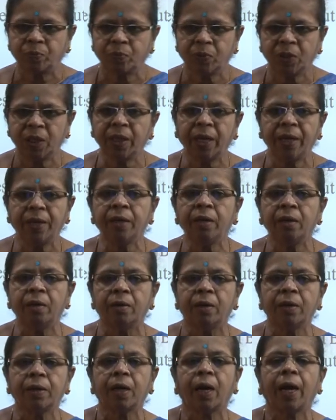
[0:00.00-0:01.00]
In a
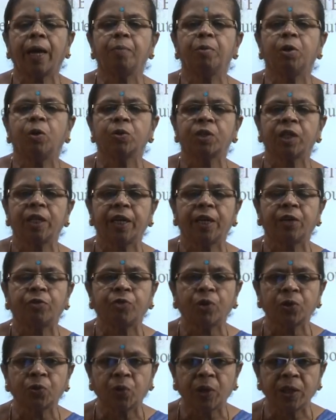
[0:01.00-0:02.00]
year, I am using it
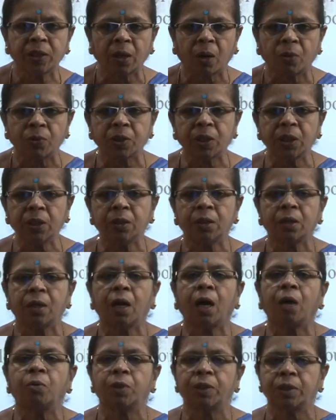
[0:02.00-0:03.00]
for 3000
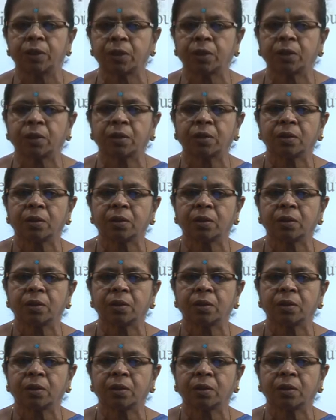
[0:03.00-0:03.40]
hours.